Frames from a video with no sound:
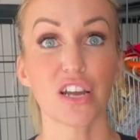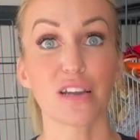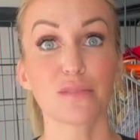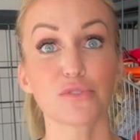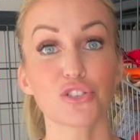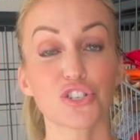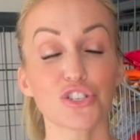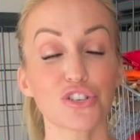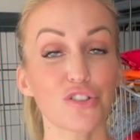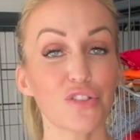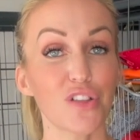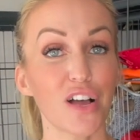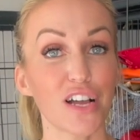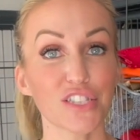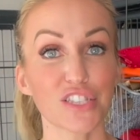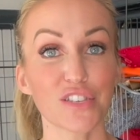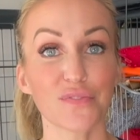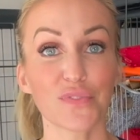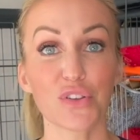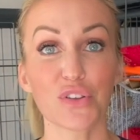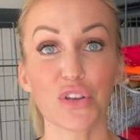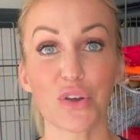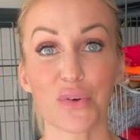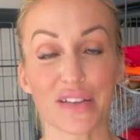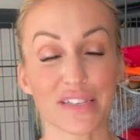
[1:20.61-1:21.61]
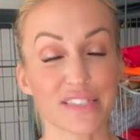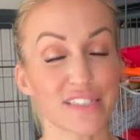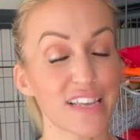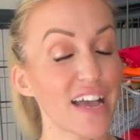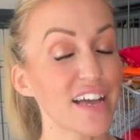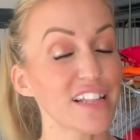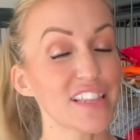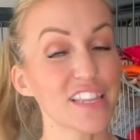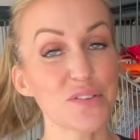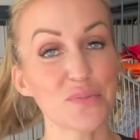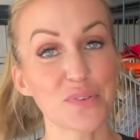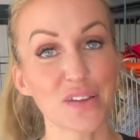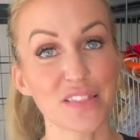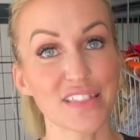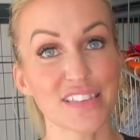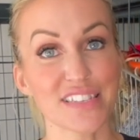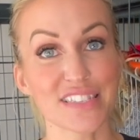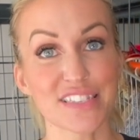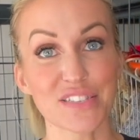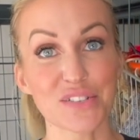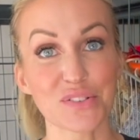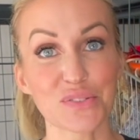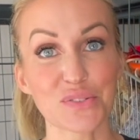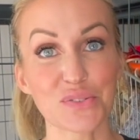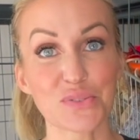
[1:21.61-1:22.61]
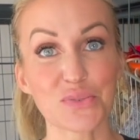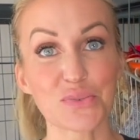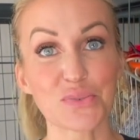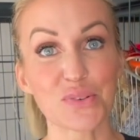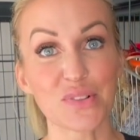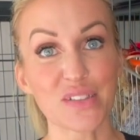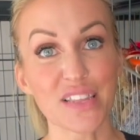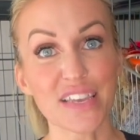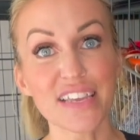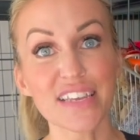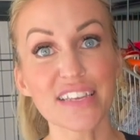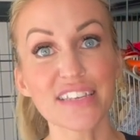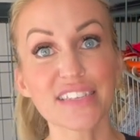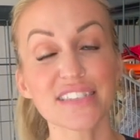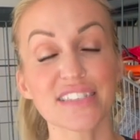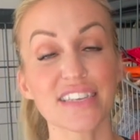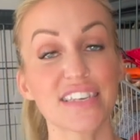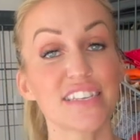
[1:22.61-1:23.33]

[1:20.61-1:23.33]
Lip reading: I'm sure lots of you know exactly what this little tool is.